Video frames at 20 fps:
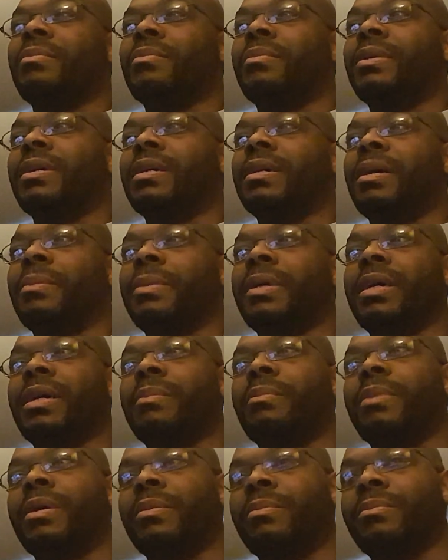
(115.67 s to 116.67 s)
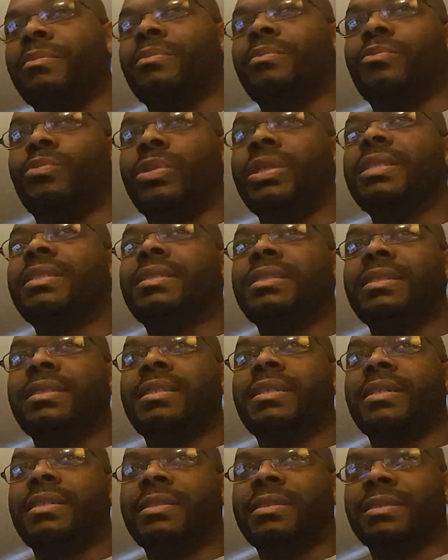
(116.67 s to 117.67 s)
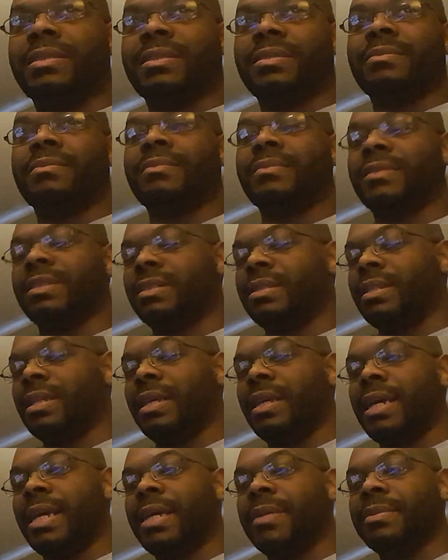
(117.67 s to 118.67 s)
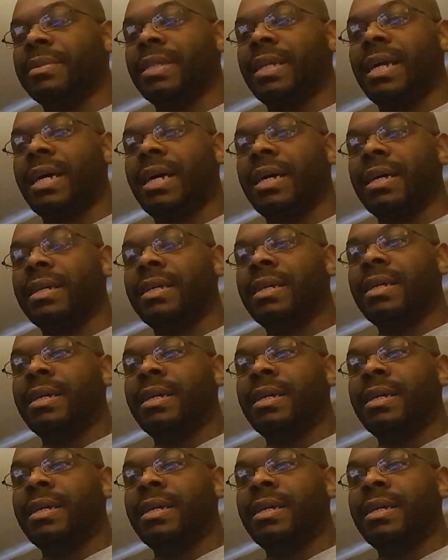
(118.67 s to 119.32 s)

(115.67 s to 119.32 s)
But I mean, in recent years, the games that I